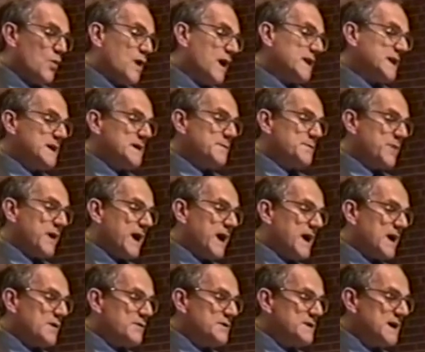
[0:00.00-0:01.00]
What
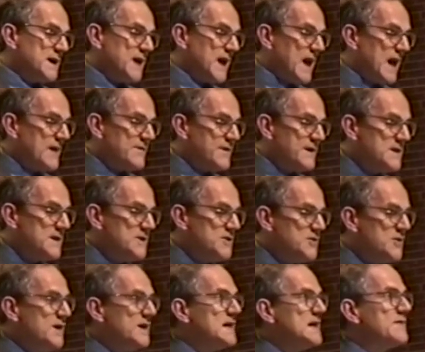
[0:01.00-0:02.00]
impact would that have on the
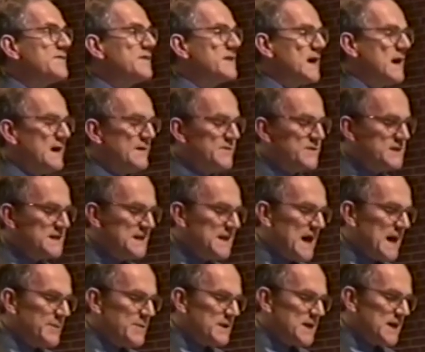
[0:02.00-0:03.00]
unity of the
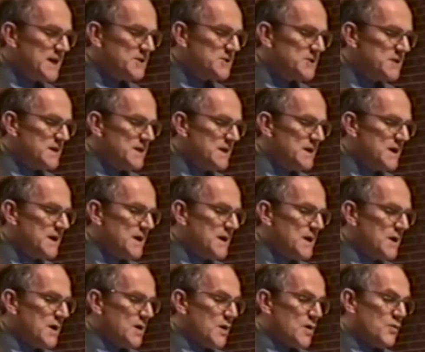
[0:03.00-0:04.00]
denomination?
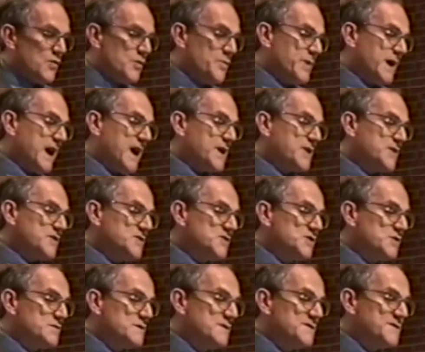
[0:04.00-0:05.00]
Will
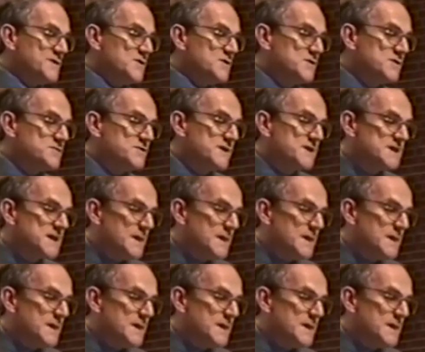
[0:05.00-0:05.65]
pastors who refuse to